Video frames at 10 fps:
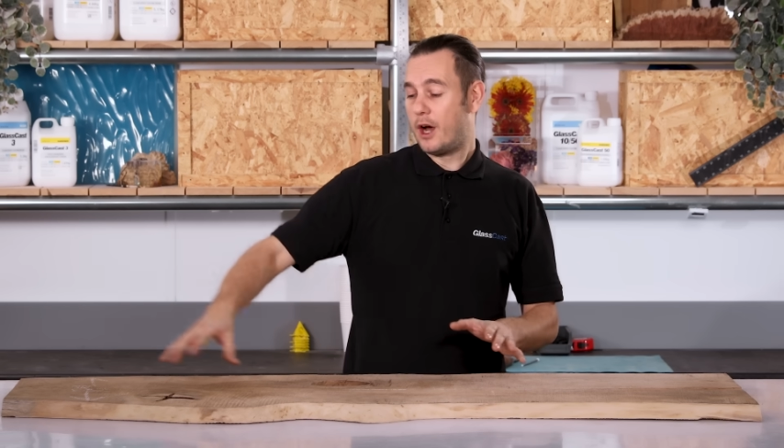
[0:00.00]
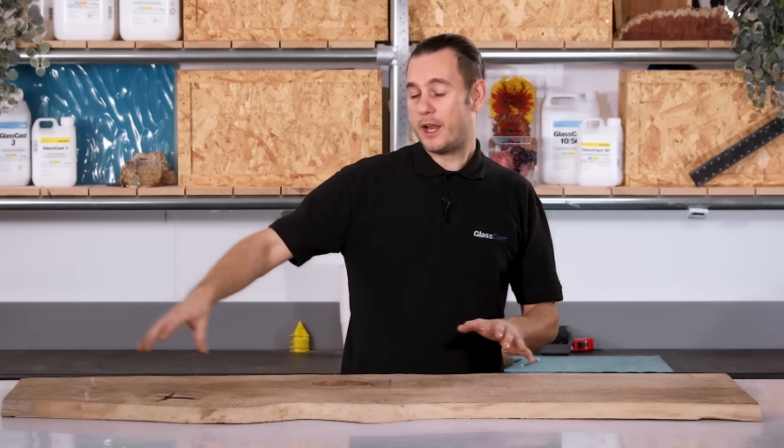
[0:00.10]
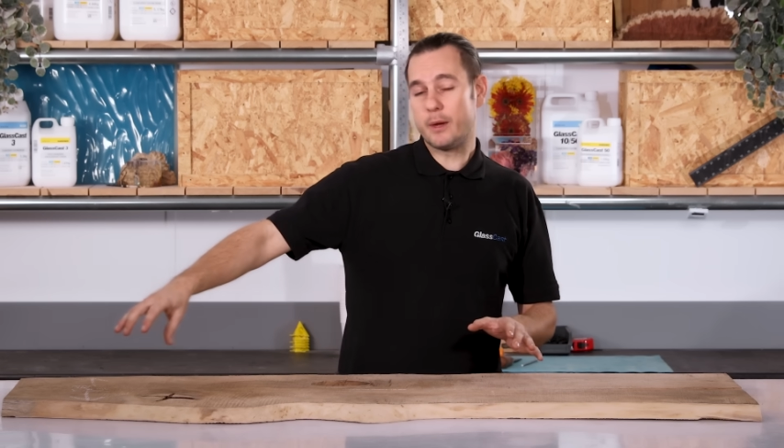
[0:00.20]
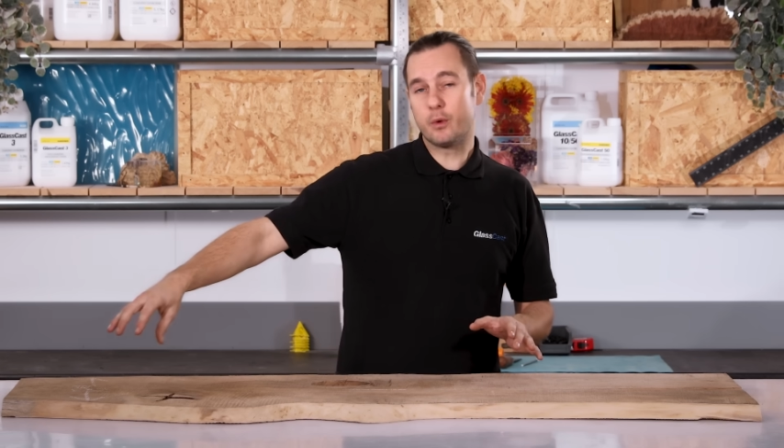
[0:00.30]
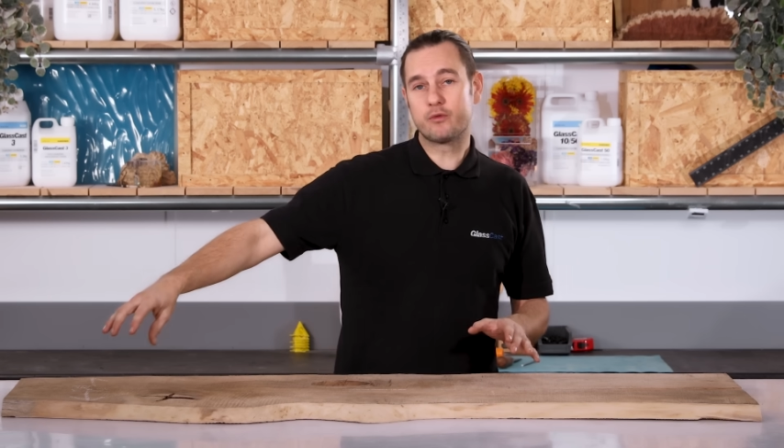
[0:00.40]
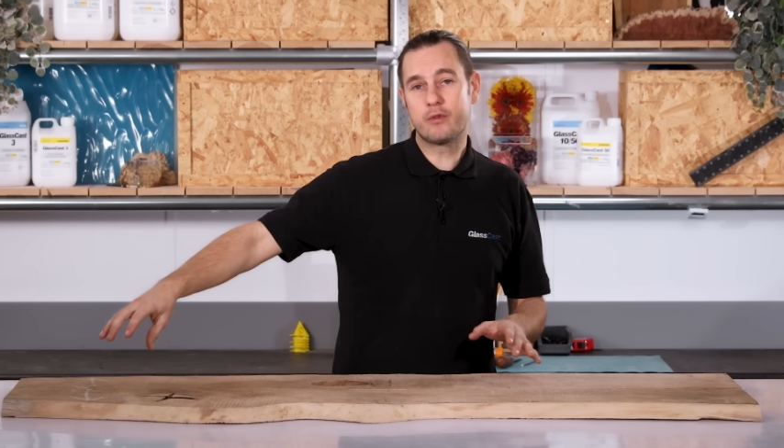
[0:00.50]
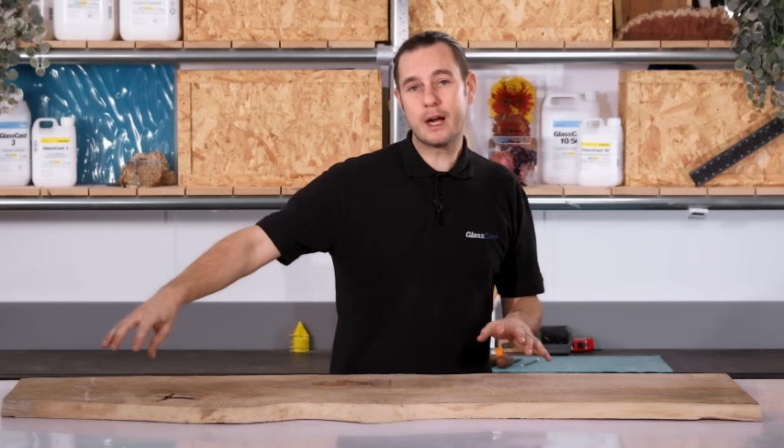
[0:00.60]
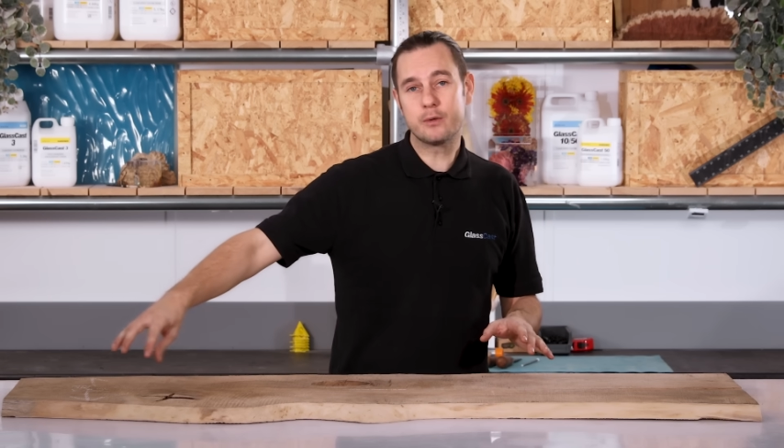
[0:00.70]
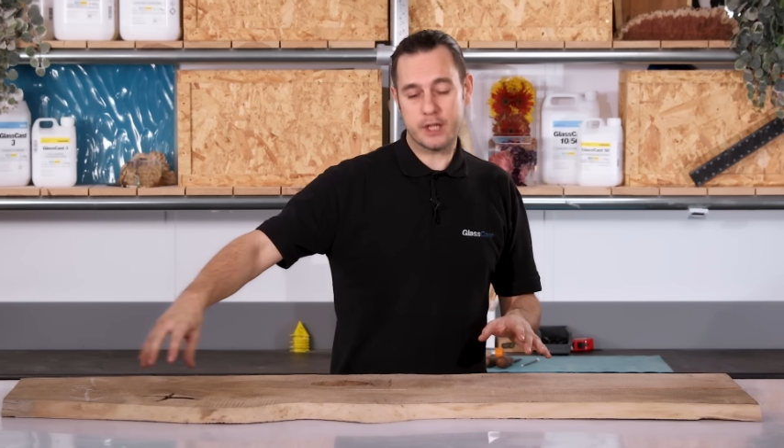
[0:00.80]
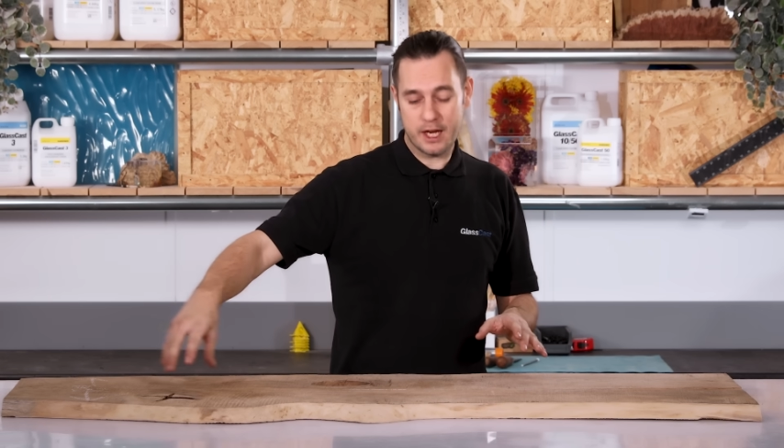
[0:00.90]
and they would
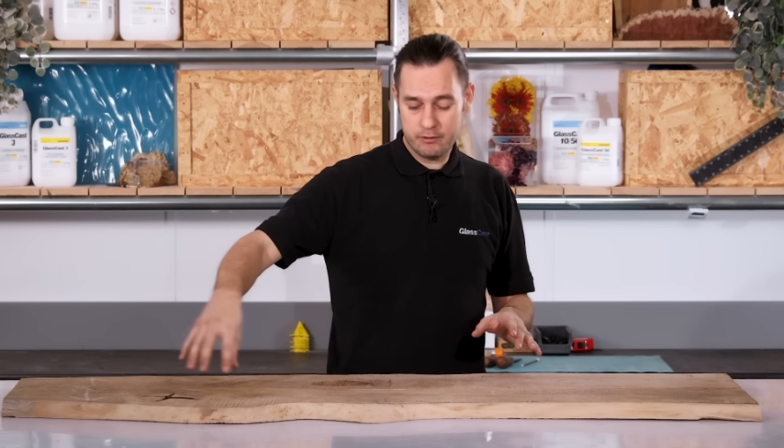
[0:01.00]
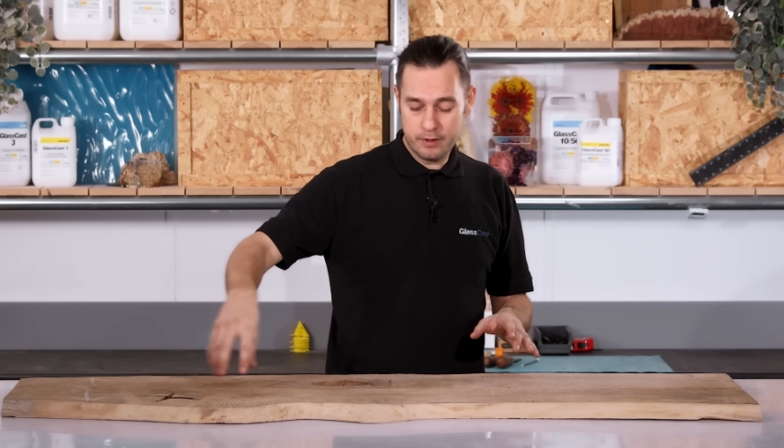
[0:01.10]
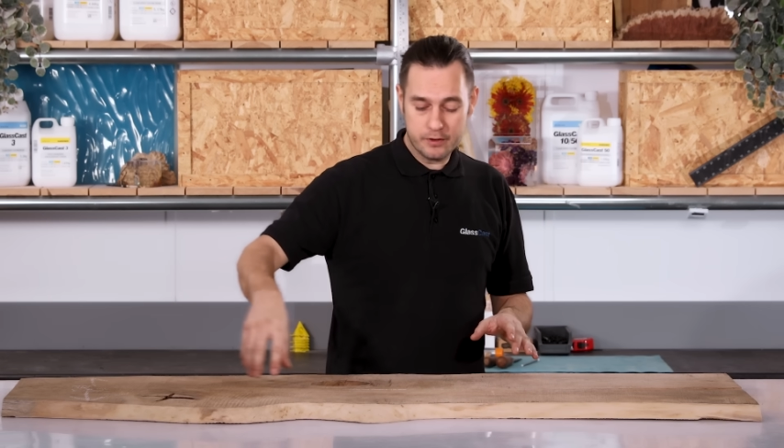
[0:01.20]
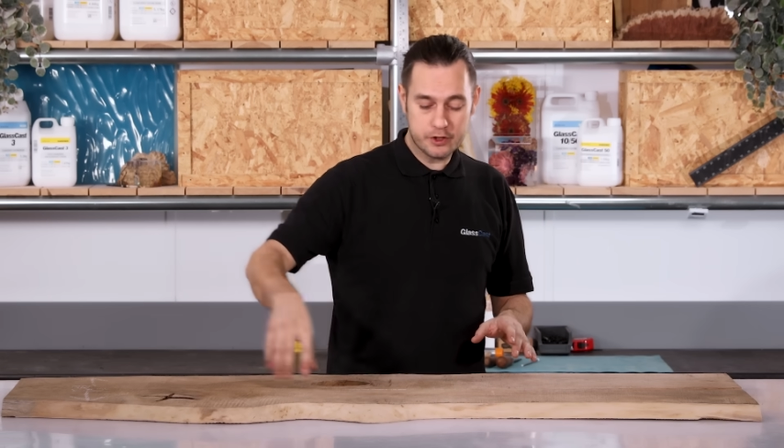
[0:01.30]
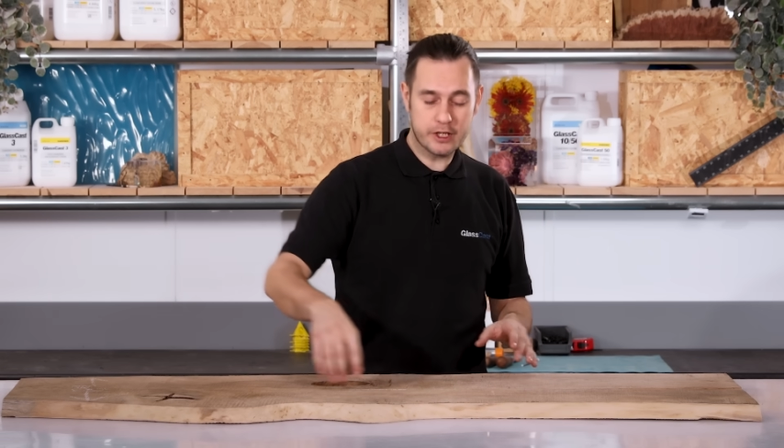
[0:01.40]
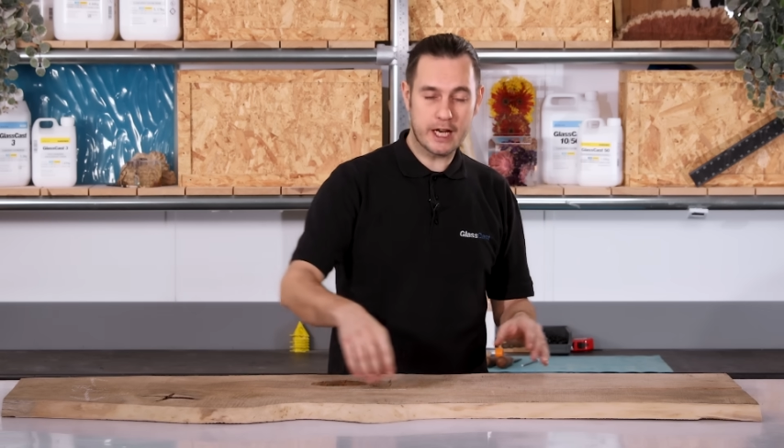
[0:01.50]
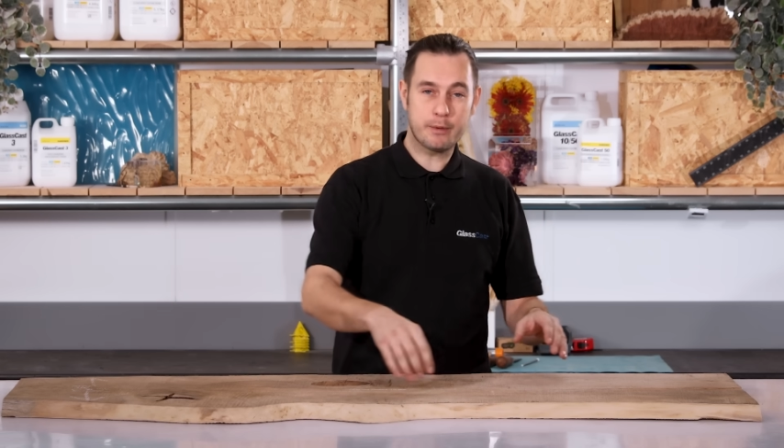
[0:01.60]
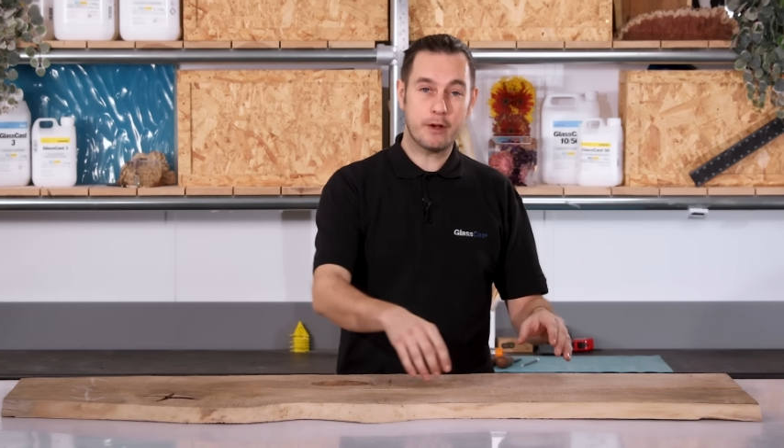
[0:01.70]
route a river shape